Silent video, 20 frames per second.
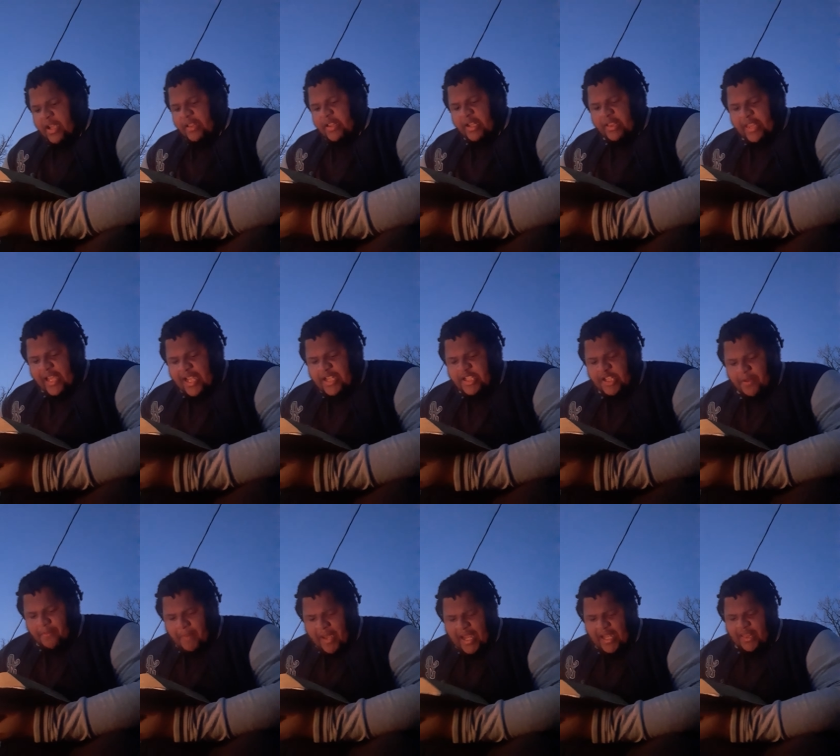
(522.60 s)
that they
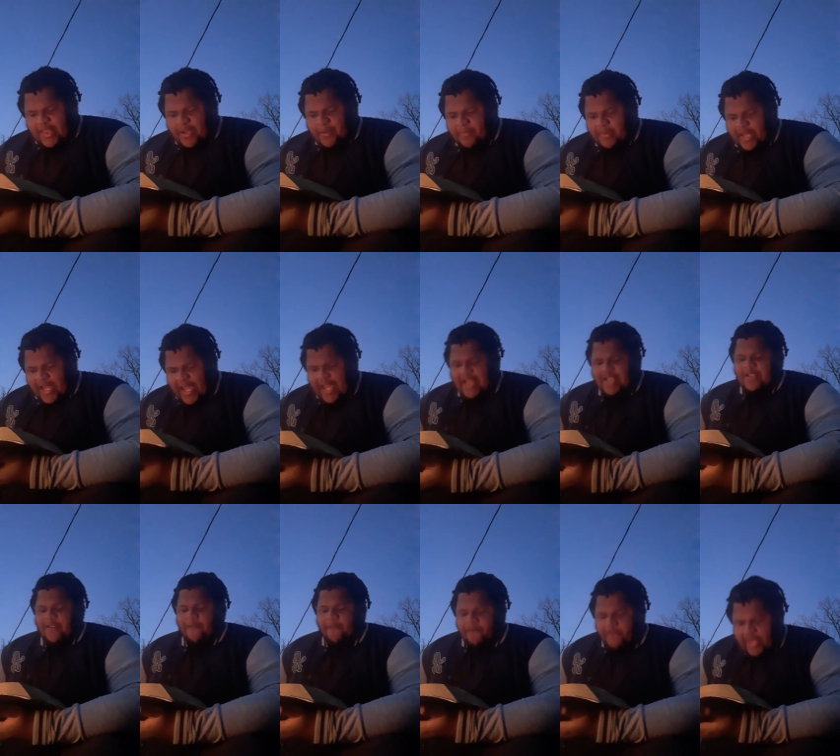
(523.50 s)
should make them days
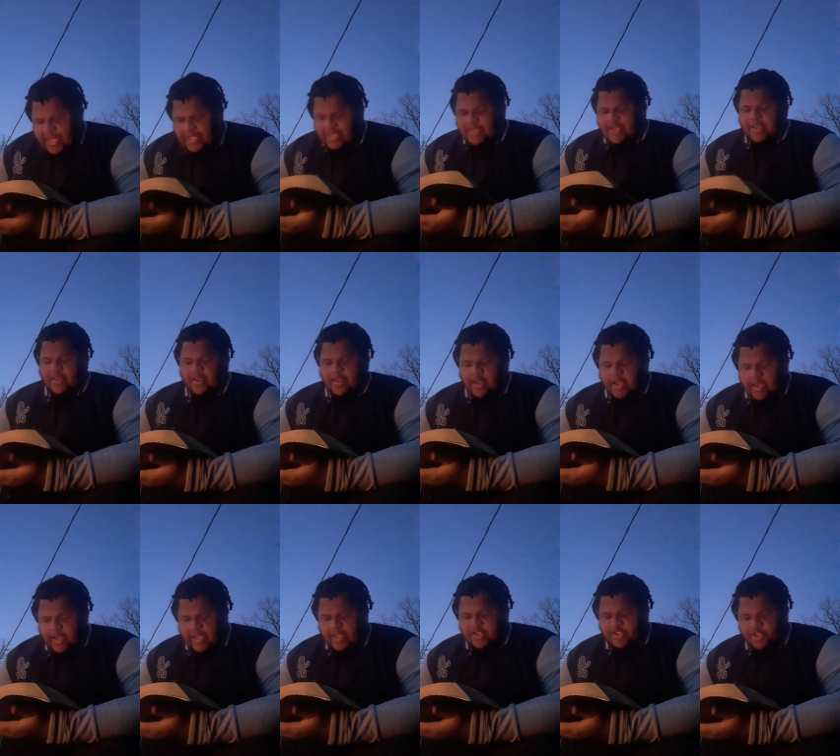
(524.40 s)
of feasting
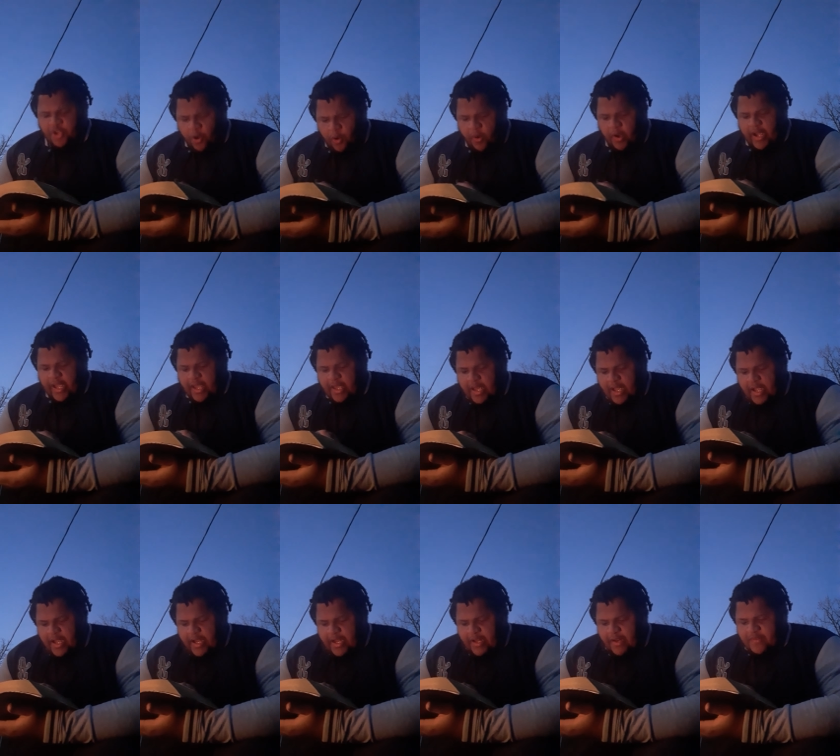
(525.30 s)
and joy,
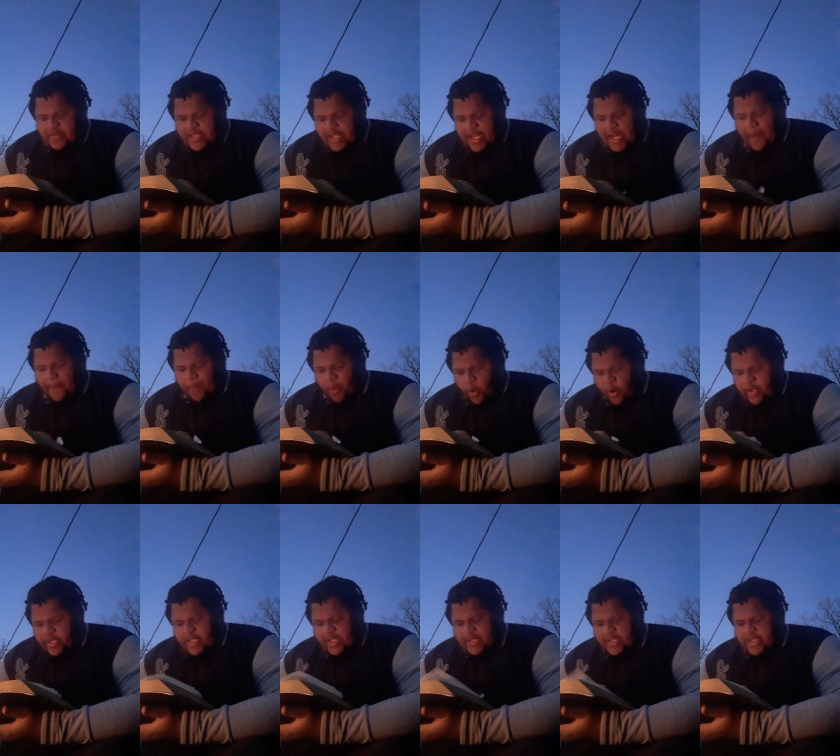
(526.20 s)
and of sending
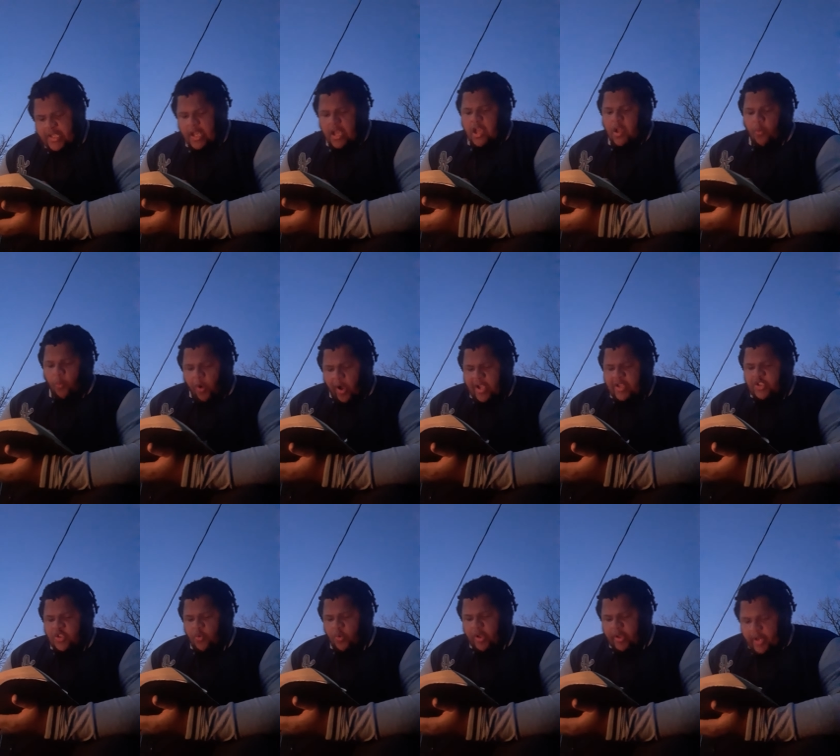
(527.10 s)
portions one
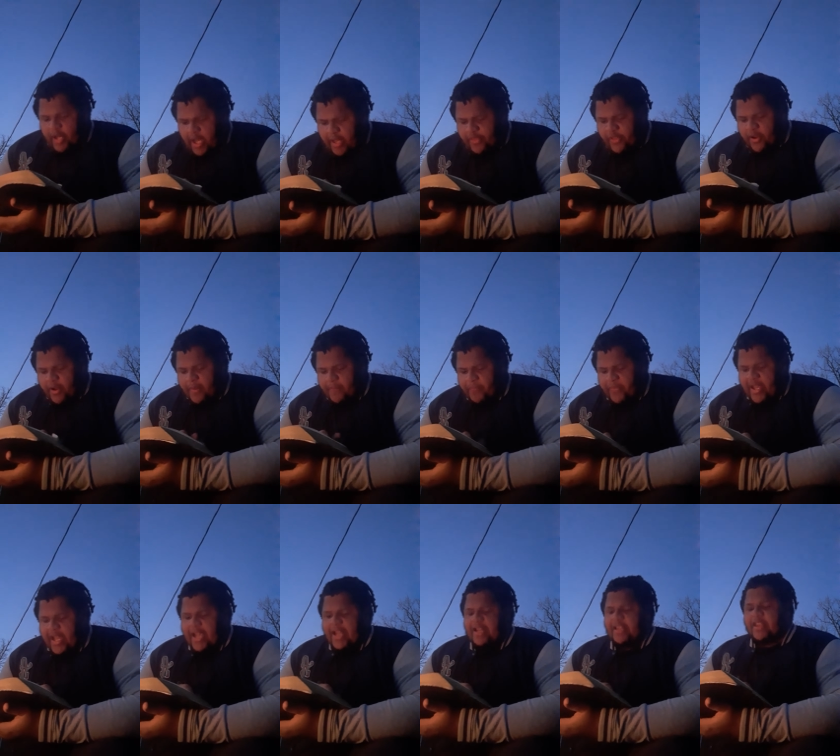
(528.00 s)
to another
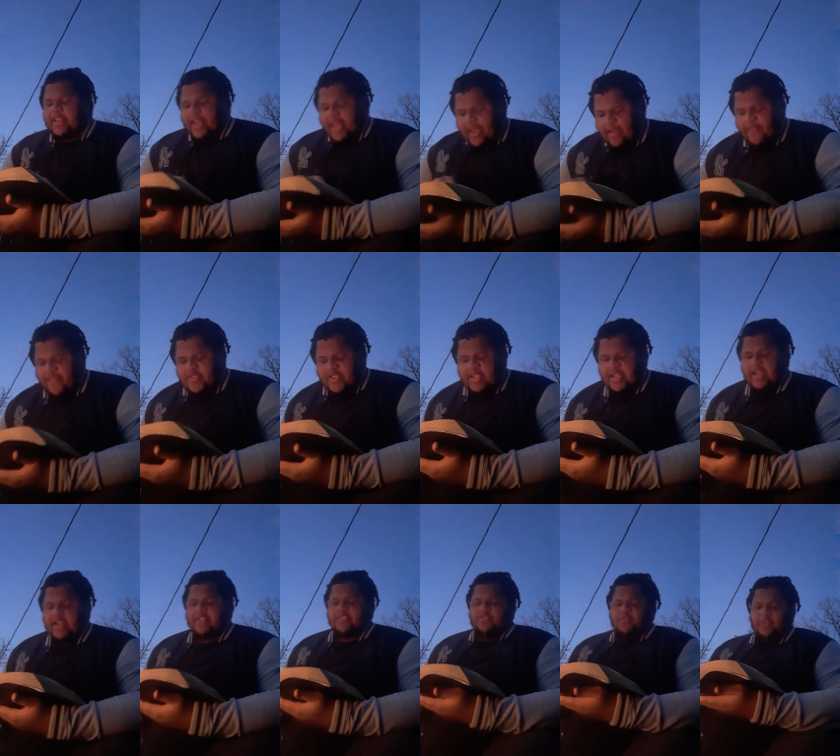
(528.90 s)
and gifts
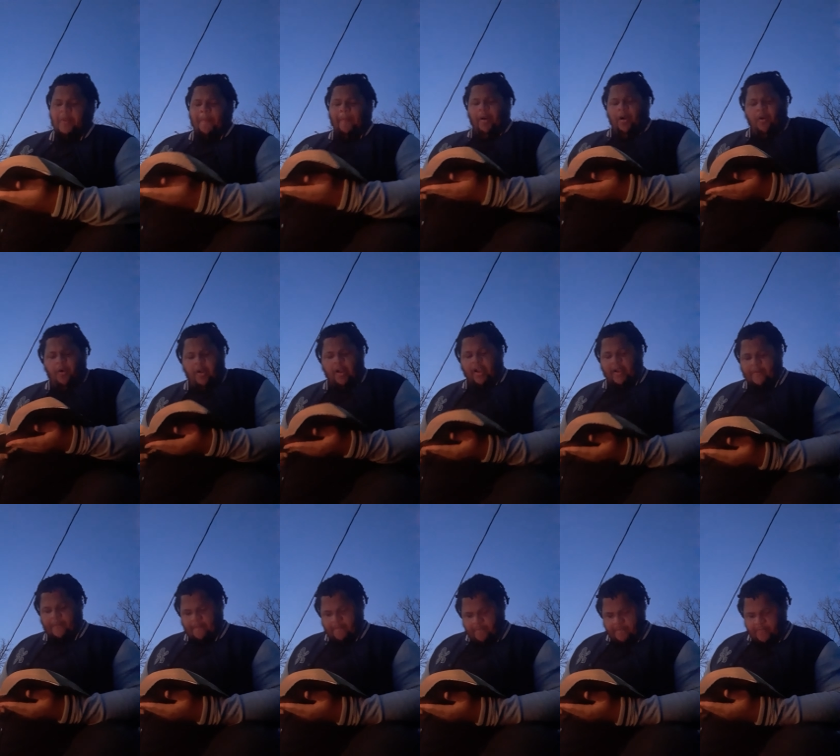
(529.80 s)
to the poor.
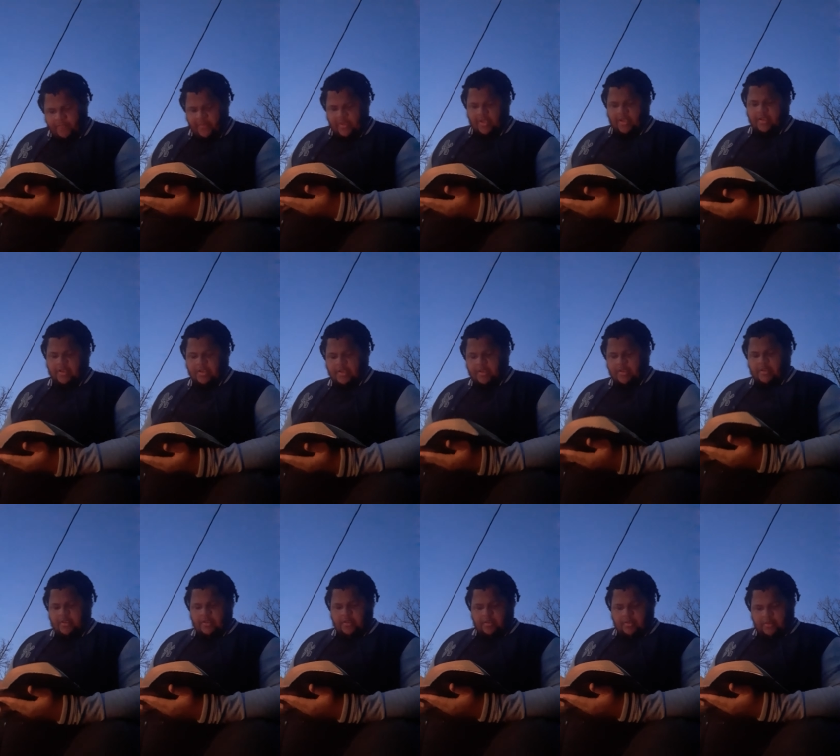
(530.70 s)

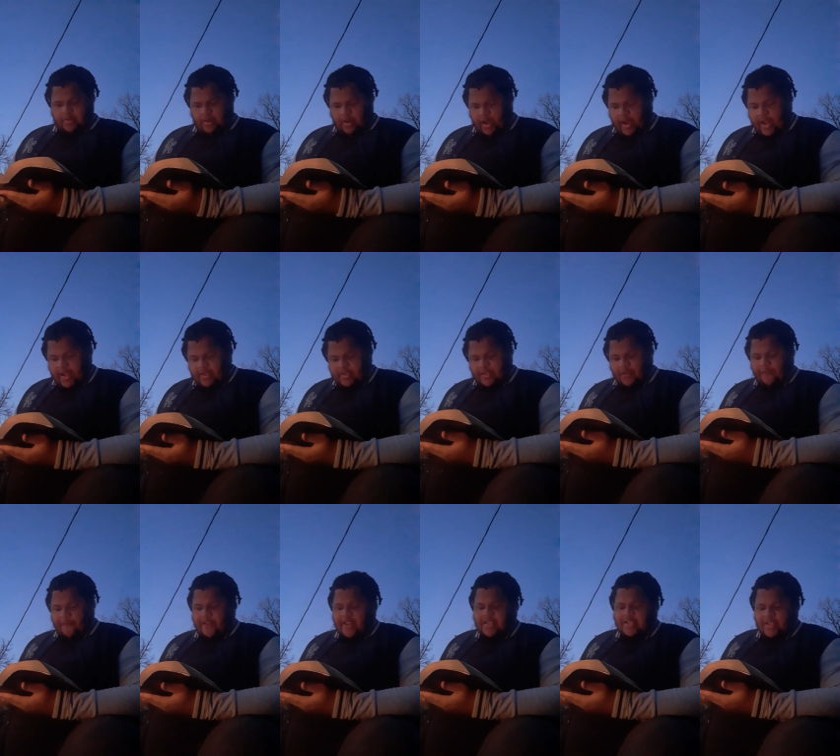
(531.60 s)
All right, so
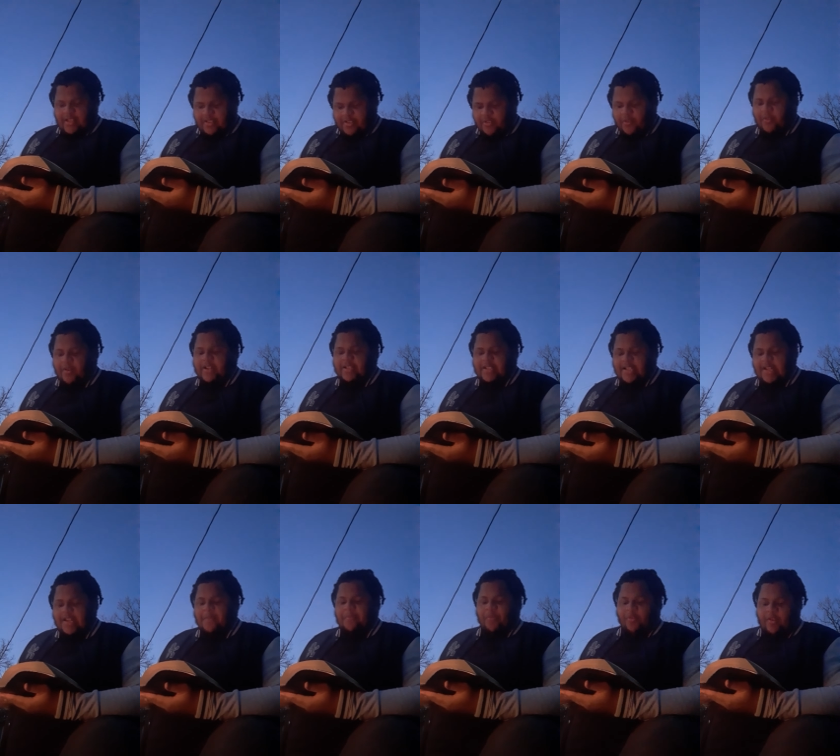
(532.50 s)
feasting and joy,
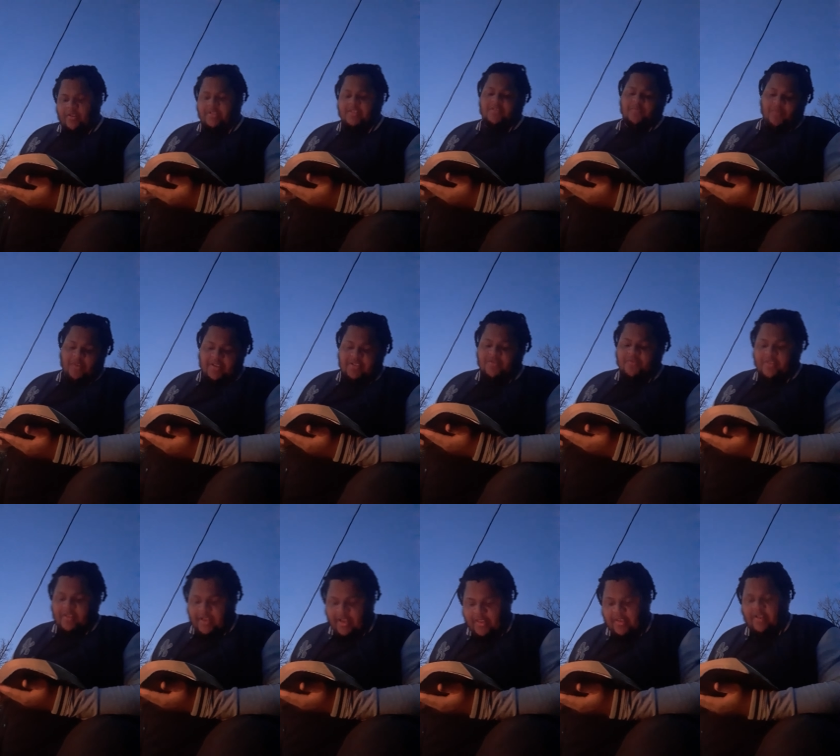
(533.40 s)
sending portions one to
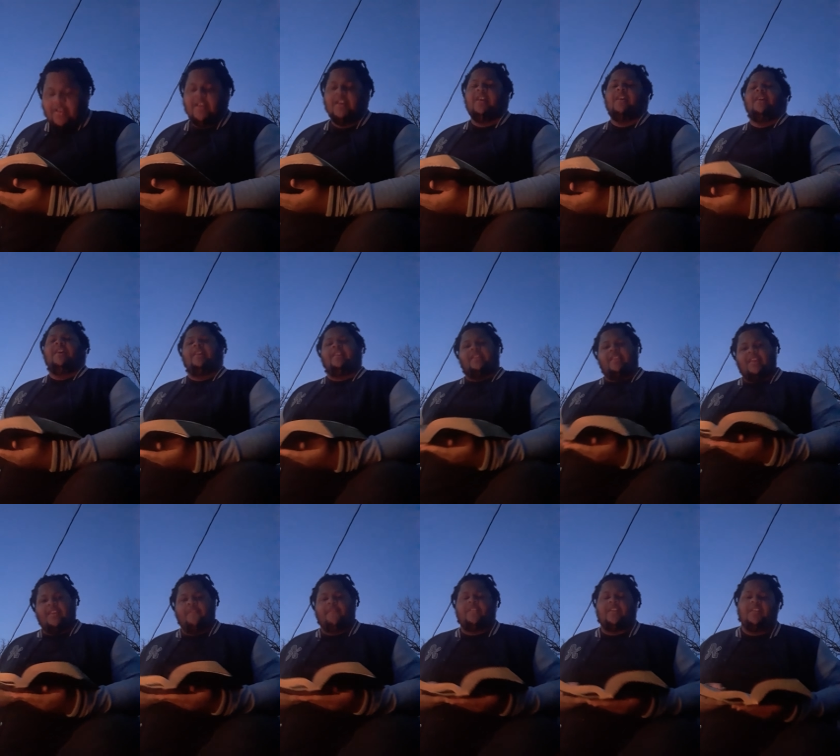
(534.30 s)
another and
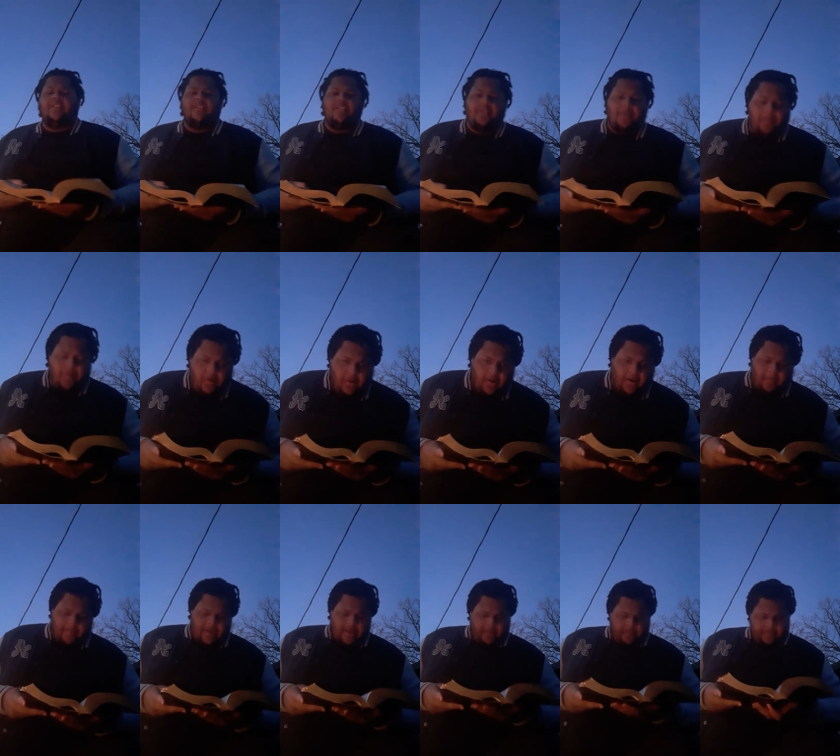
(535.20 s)
gifting the poor,
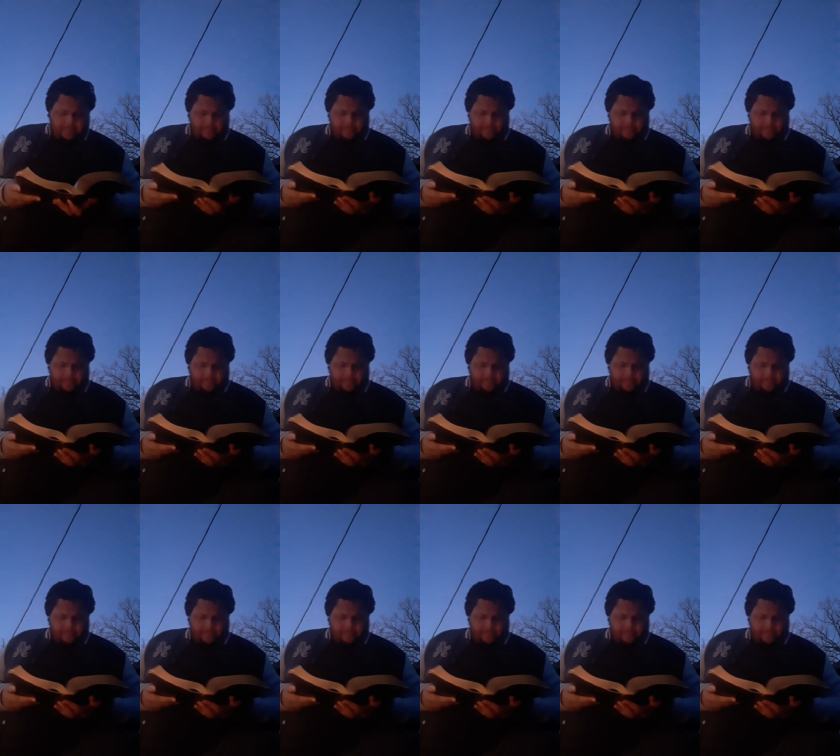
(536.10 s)
man.